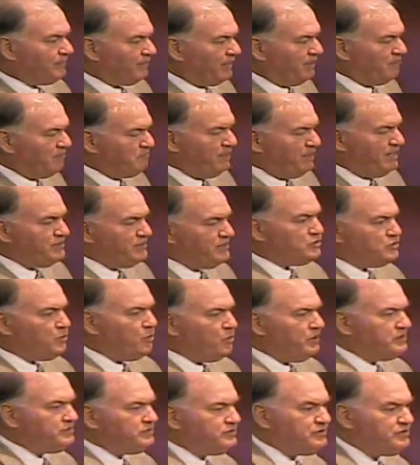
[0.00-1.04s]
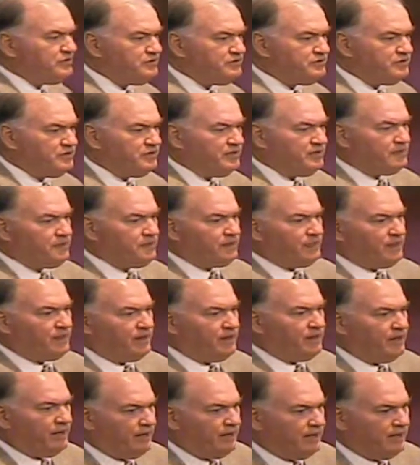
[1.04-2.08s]
and make choices
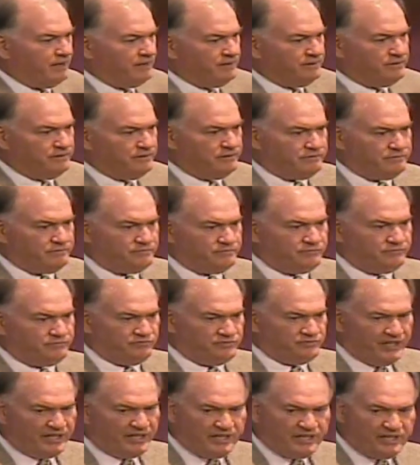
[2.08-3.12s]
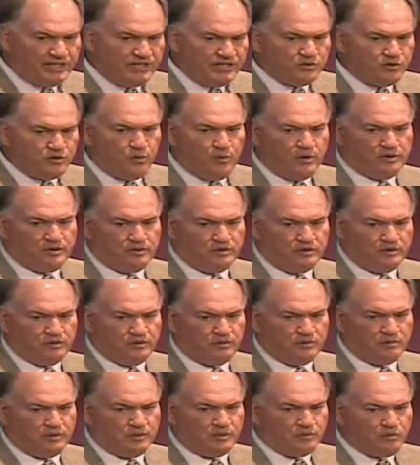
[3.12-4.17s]
and then he's going
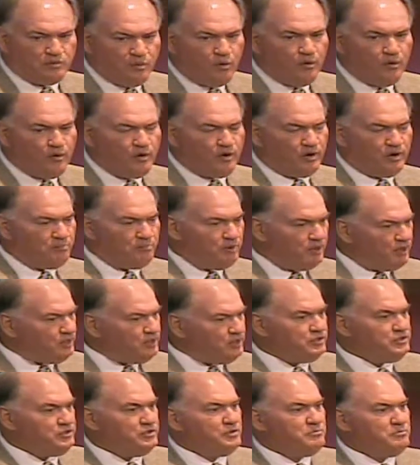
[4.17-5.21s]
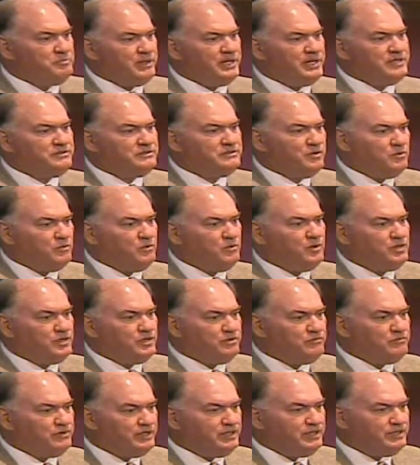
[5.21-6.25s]
to reward or punish you based on what
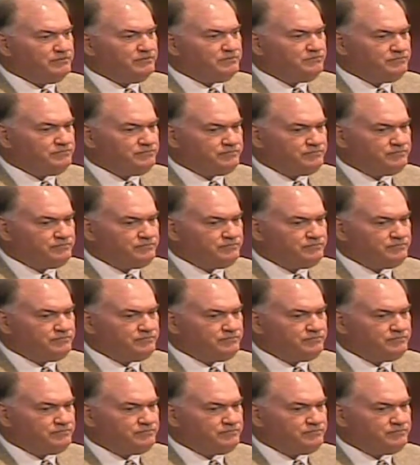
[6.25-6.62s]
you did?